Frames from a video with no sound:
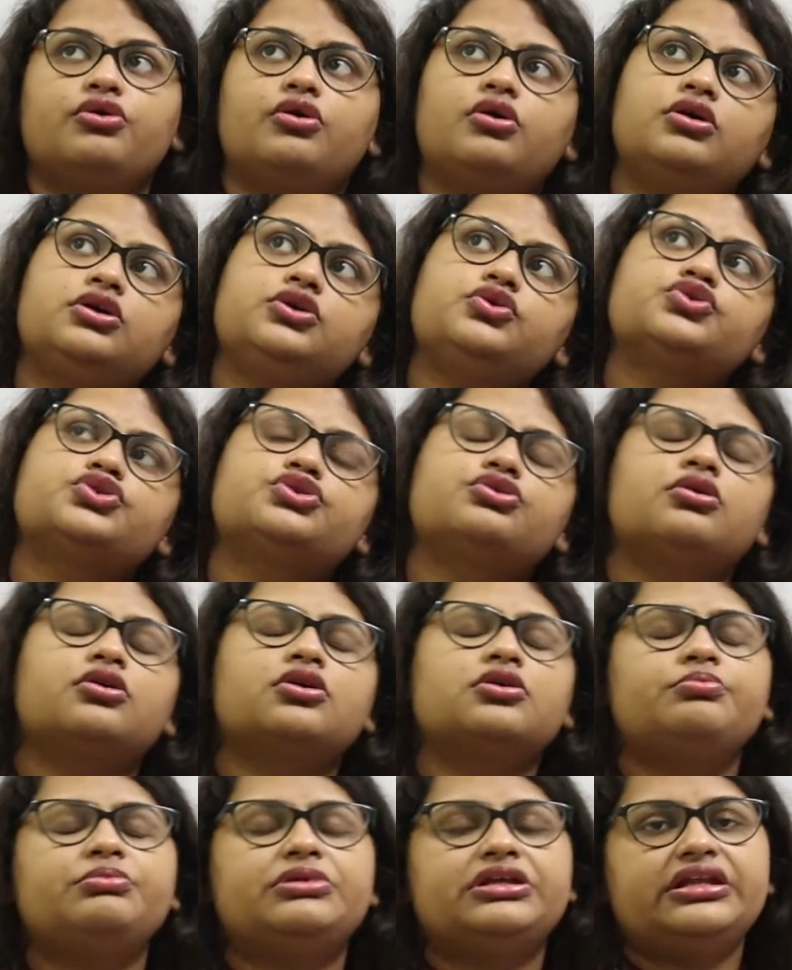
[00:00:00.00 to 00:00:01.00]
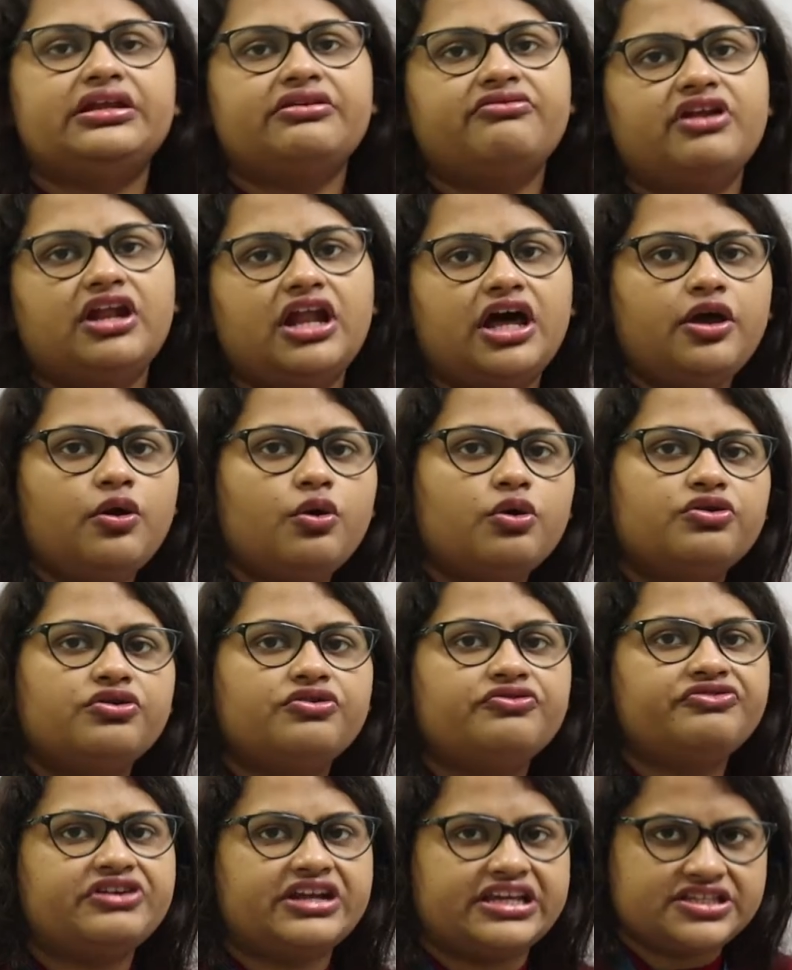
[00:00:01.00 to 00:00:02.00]
or you should not completely rely on
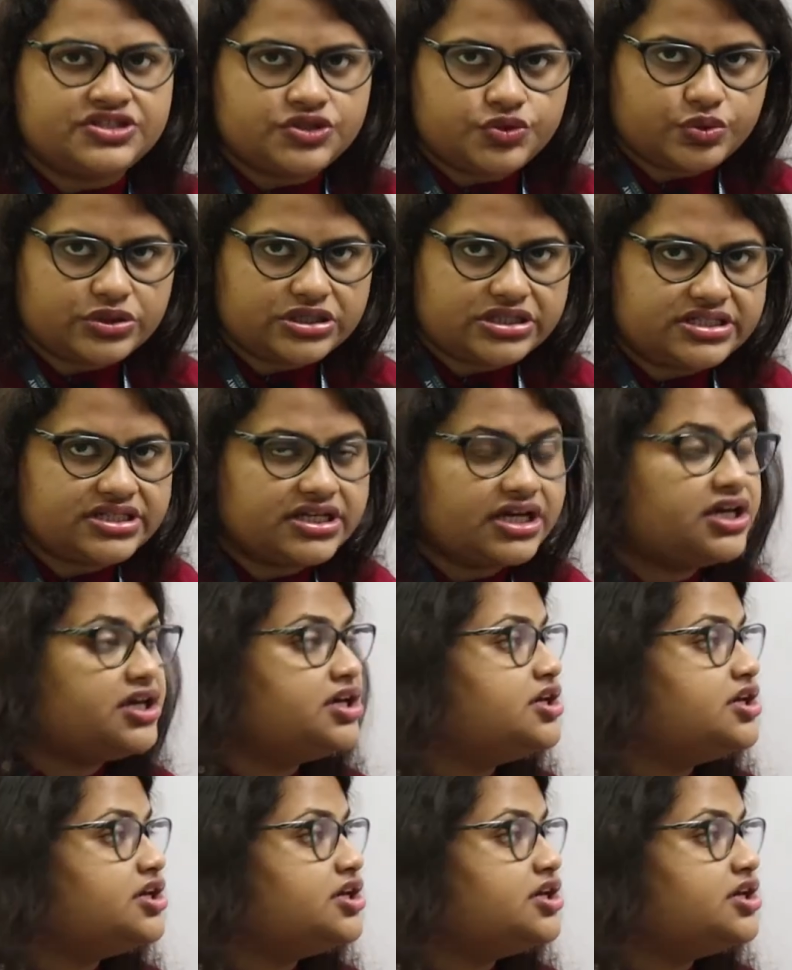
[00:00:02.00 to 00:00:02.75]
your friend's word.